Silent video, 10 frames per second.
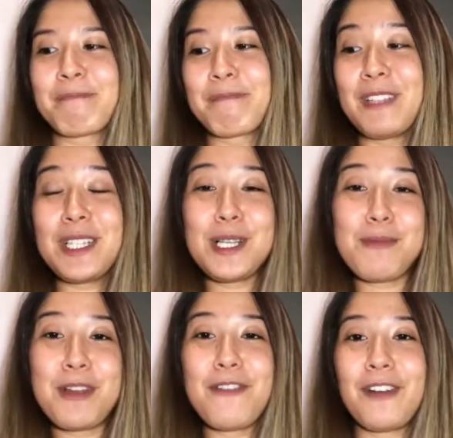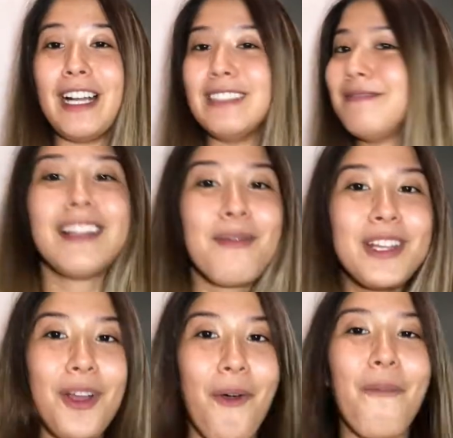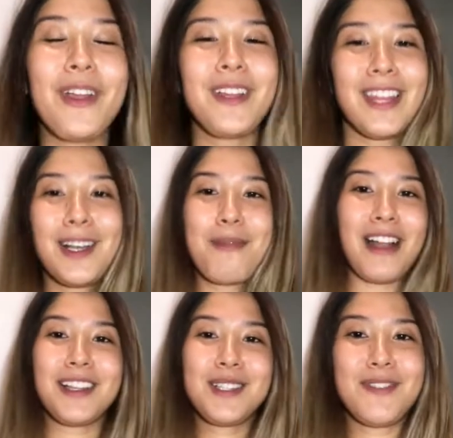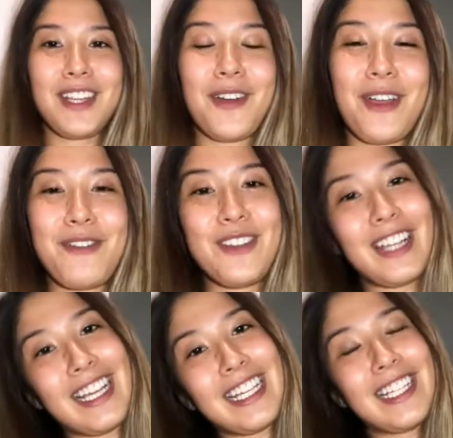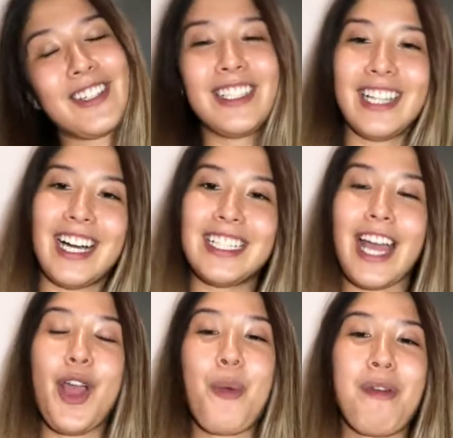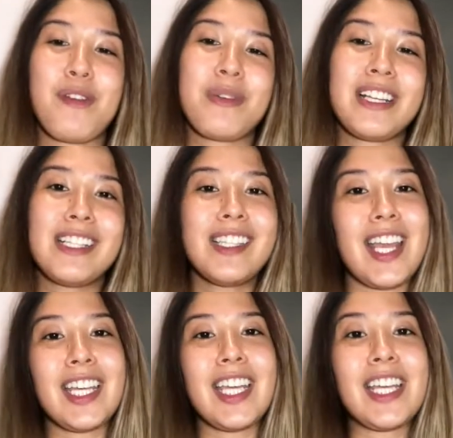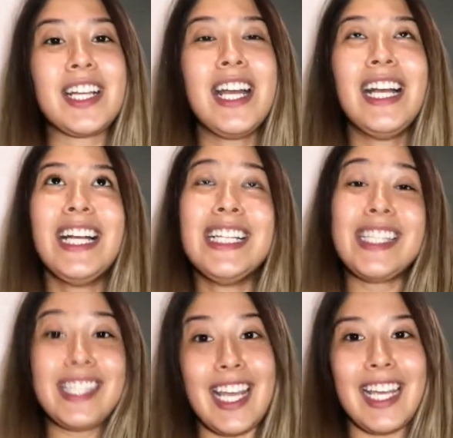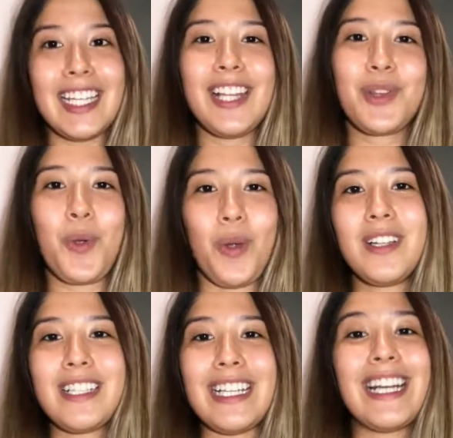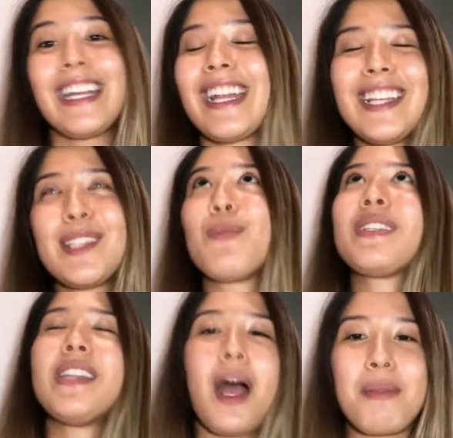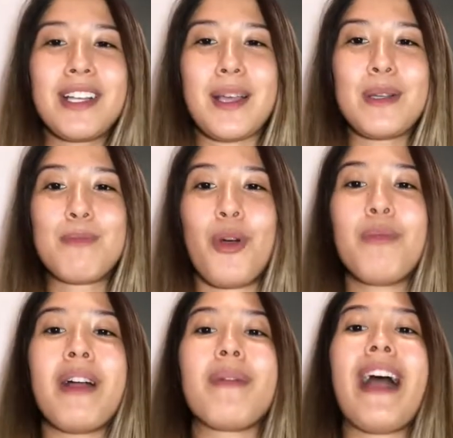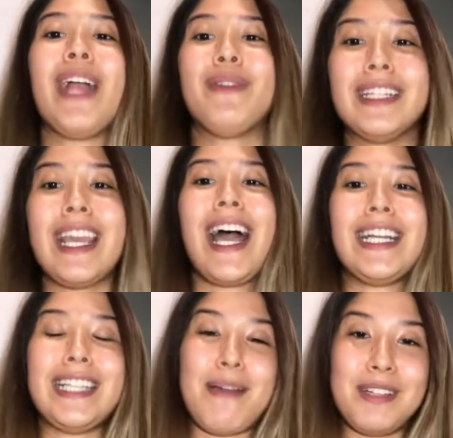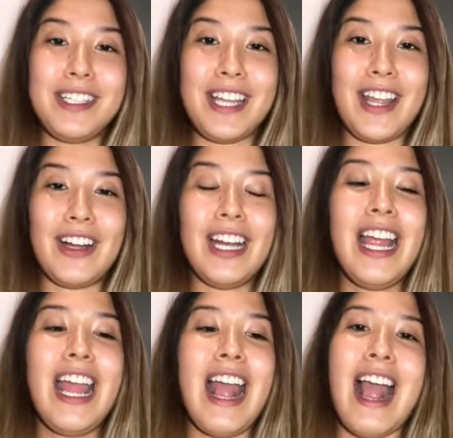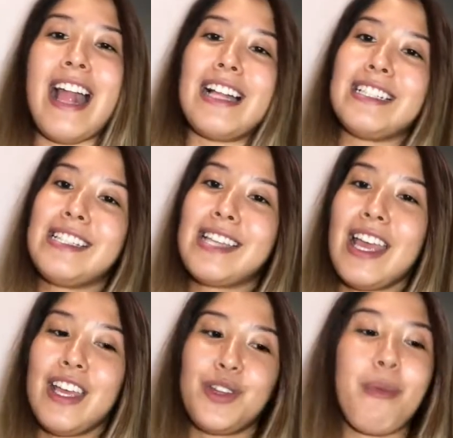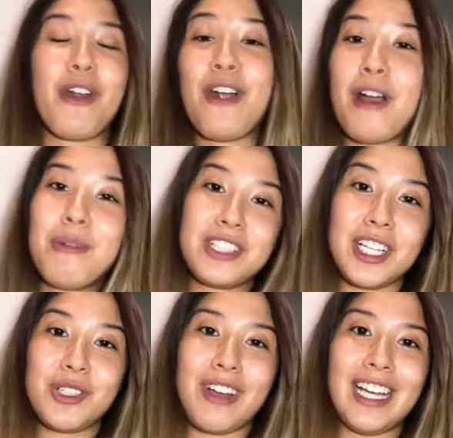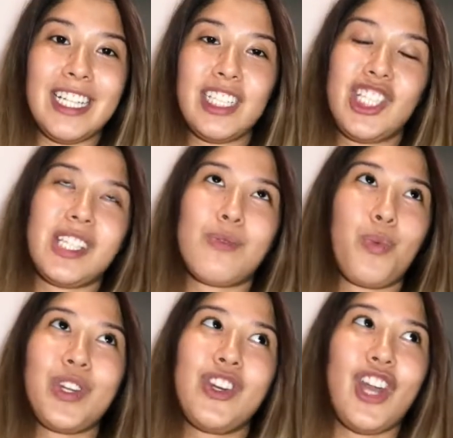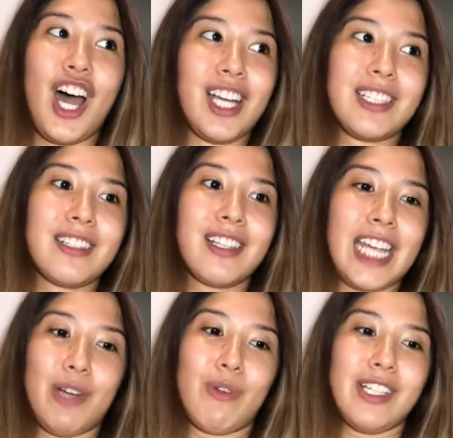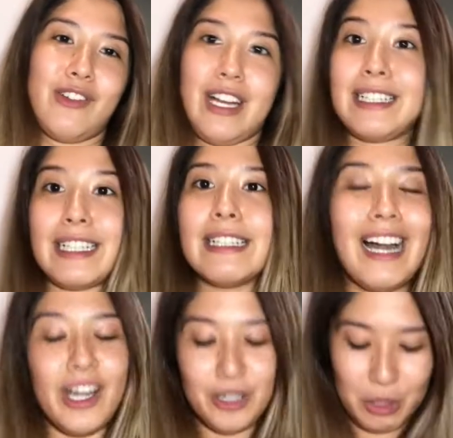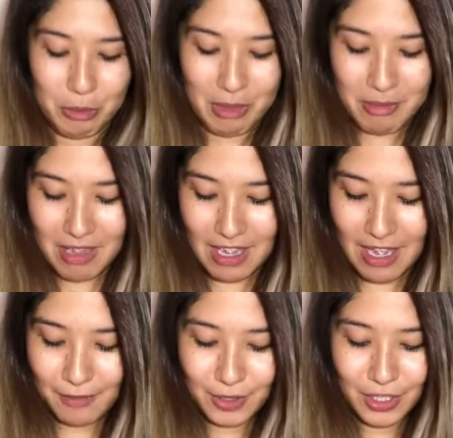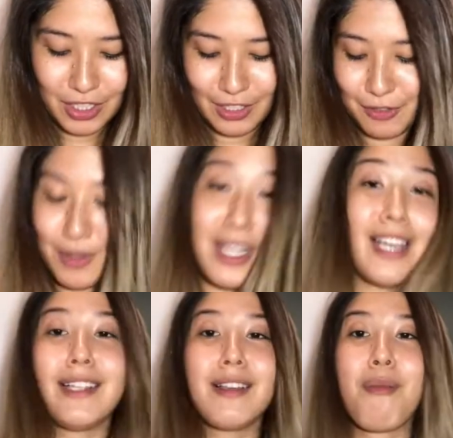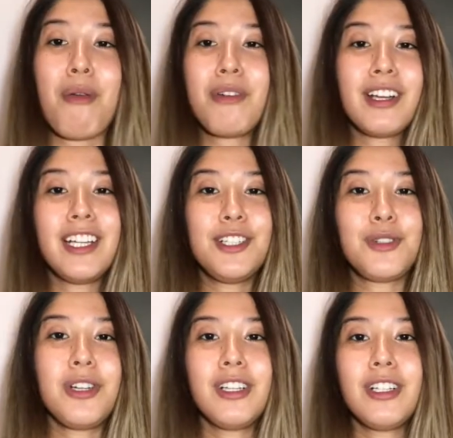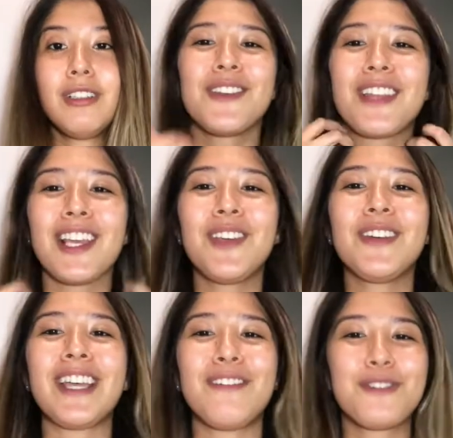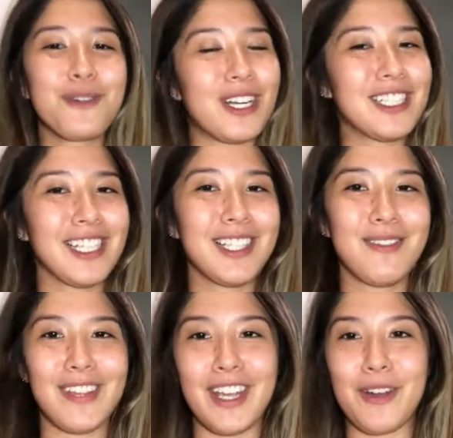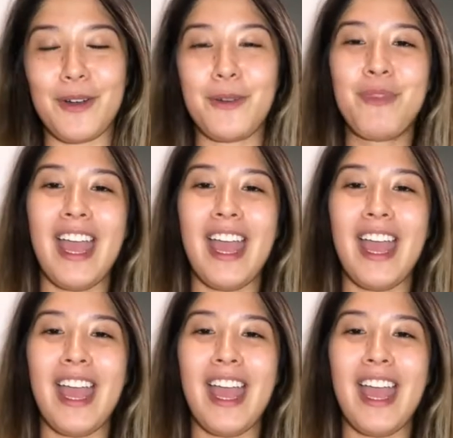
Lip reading: This is pretty fun. Let me know what you think about this video, if you like it or not. I hope everybody is staying sane in the quarantine. Again, this was not because I was bored, but I really had damaged hair, and no matter how much I tried, it just would not get resurrected. I don't know, maybe after a few days I might want to cut it shorter. So thank you again for watching this video.